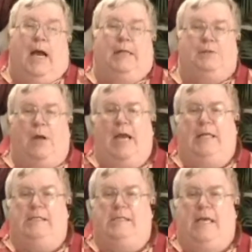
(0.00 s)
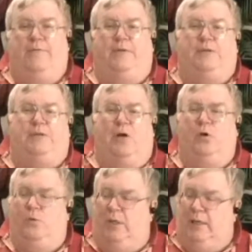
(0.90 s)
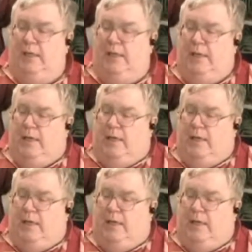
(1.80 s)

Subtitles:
I tried to save the show with the